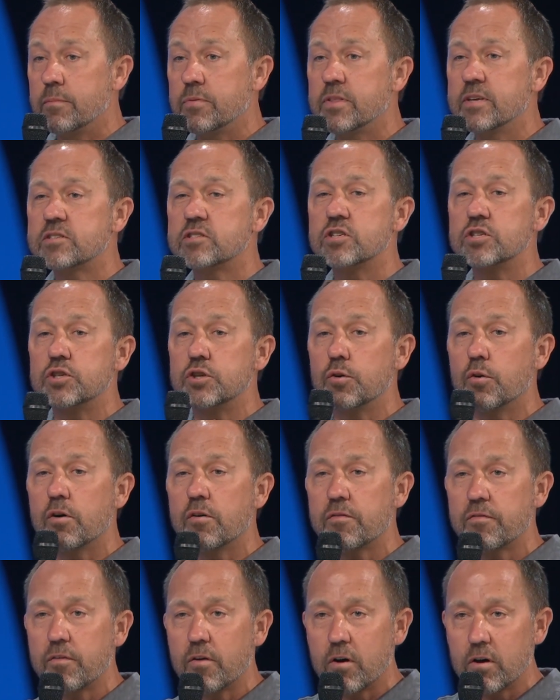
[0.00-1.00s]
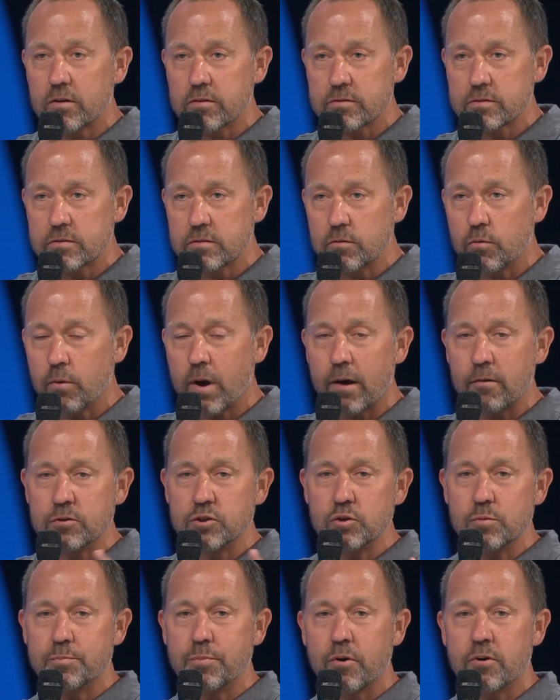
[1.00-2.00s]
This is your fault. Why
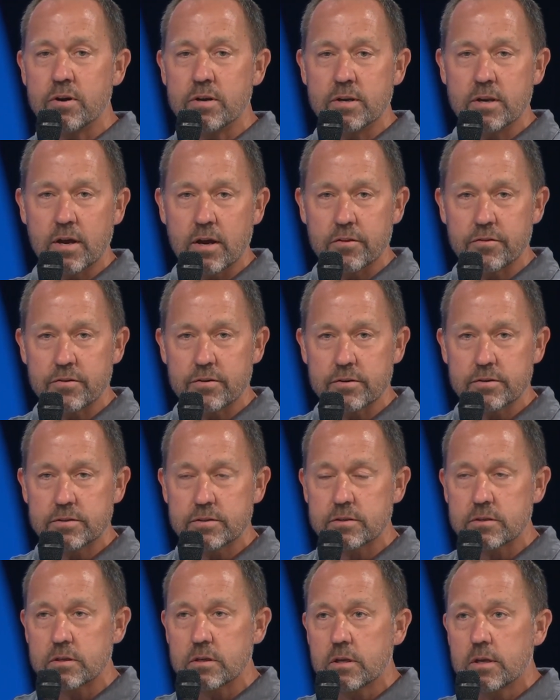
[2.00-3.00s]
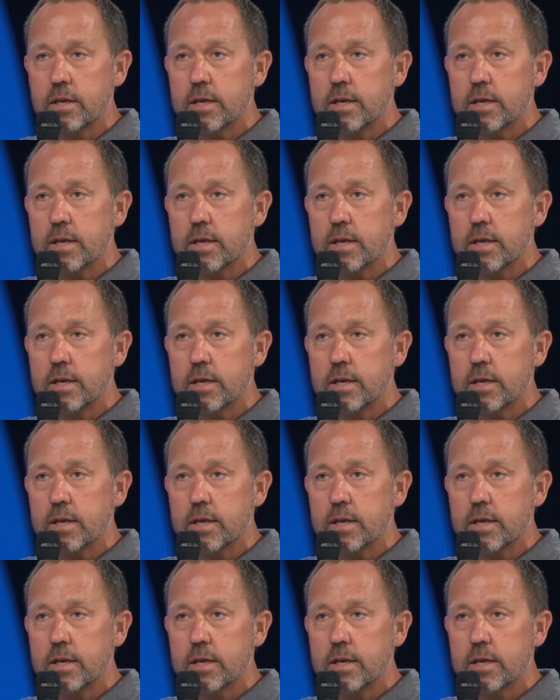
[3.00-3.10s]
would you burden others?